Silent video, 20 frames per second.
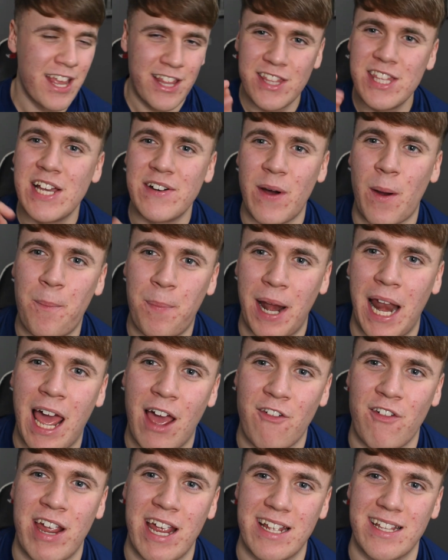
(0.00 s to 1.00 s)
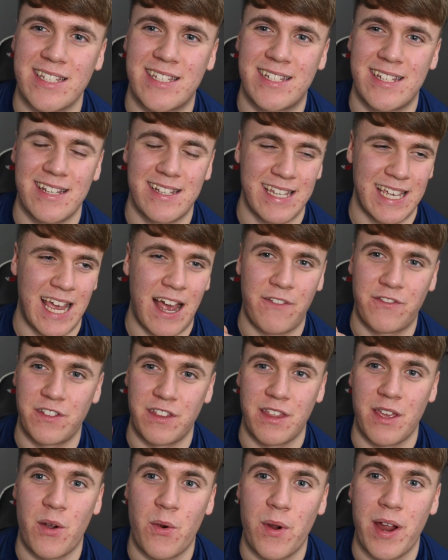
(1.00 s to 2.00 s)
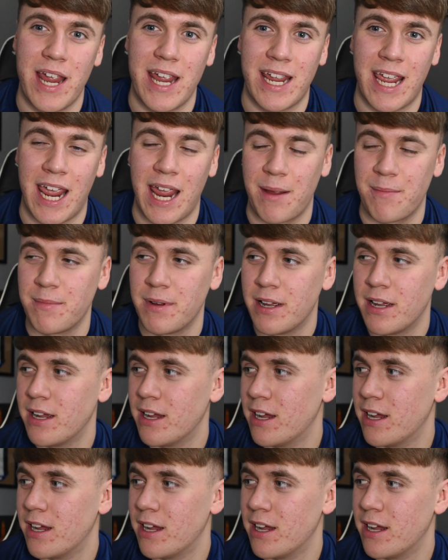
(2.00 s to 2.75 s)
Another player ratings today after the away game.